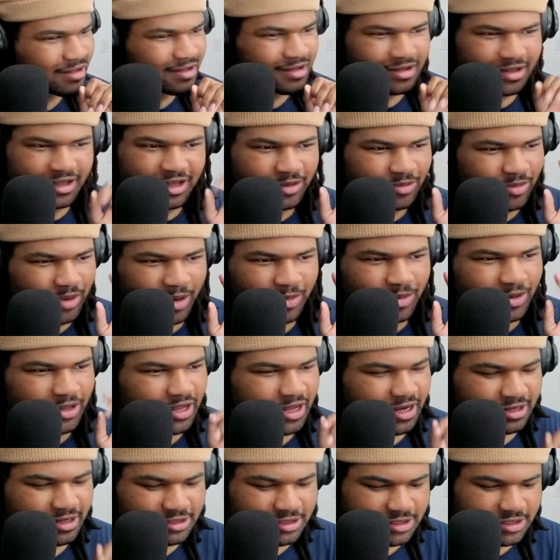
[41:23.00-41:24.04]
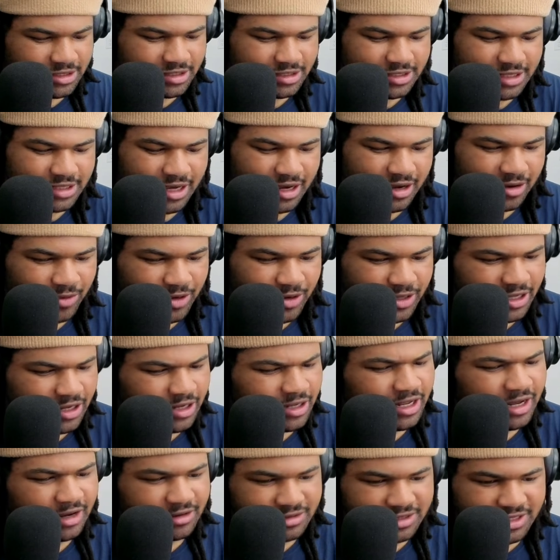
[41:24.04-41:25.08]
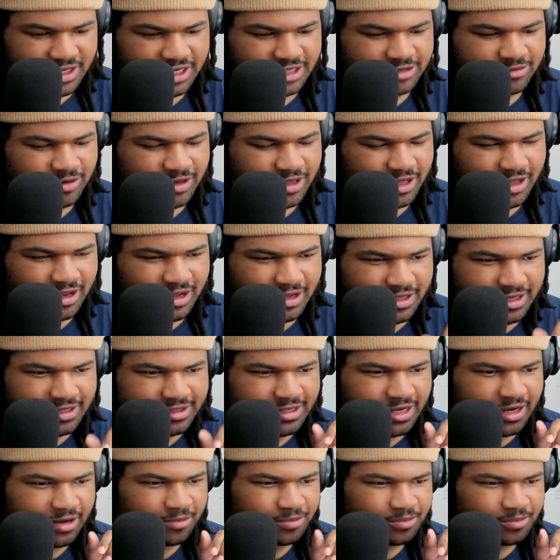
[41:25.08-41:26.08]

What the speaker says: It might be like just a sound right there. That was nice right there. I like this sound.